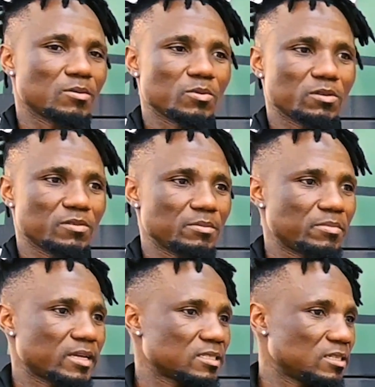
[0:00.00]
one of the
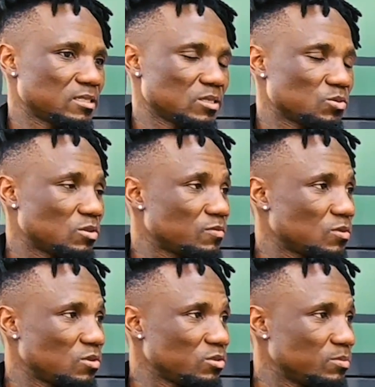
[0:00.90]
ambassadors as well
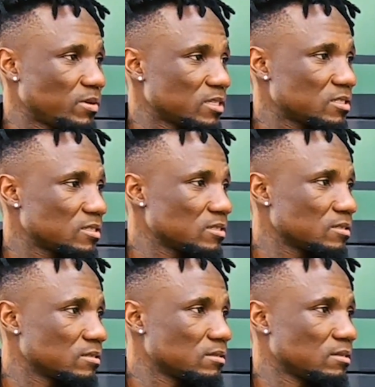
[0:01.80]
for Hollywood Bets,
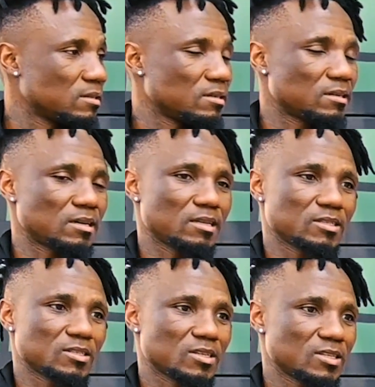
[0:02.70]

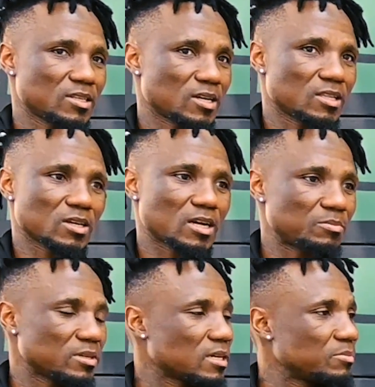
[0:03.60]
and another
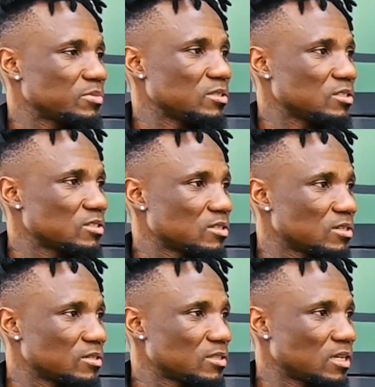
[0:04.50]
couple of companies
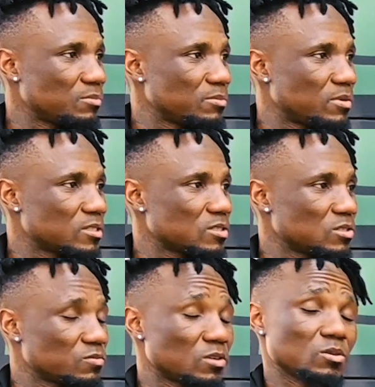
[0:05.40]
that I'm
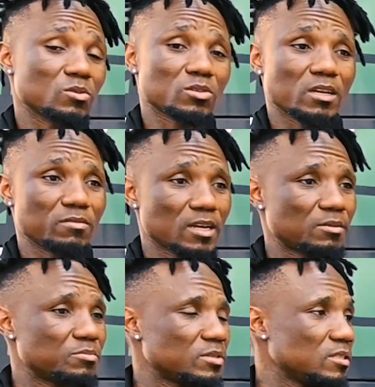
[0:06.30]
ambassadors for. And also I have a
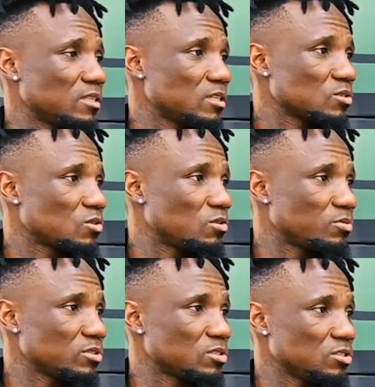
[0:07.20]
company that is called
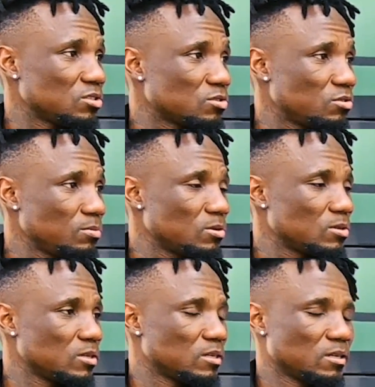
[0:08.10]
Prestigious Group.
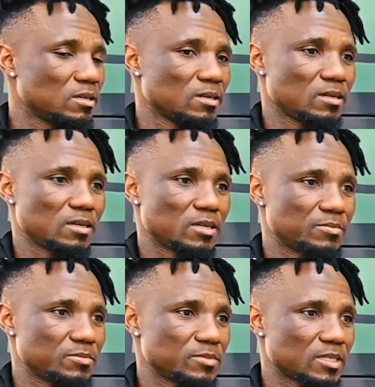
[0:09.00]

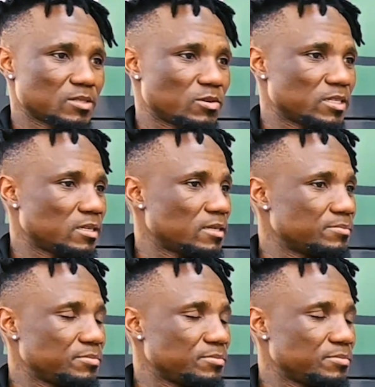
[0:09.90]
That's what I'm